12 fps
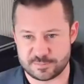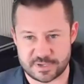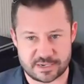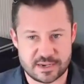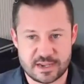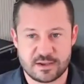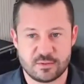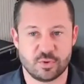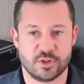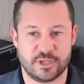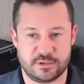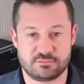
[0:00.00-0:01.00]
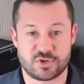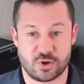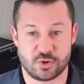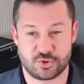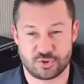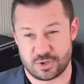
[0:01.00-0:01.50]
But really,
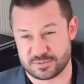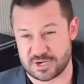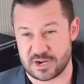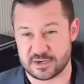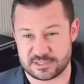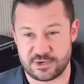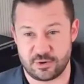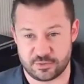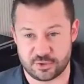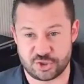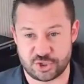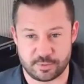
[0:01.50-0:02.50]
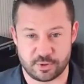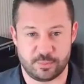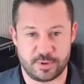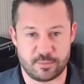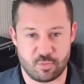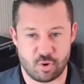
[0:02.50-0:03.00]
Donald Trump's kind of steering the ship a
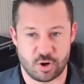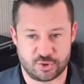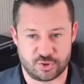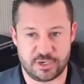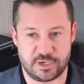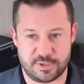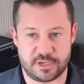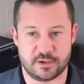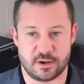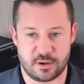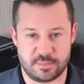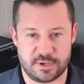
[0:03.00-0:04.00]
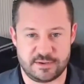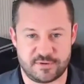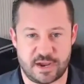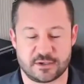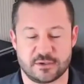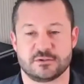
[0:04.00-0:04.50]
little bit more on GDP on many
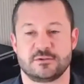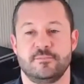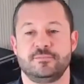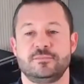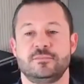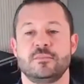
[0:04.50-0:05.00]
factors.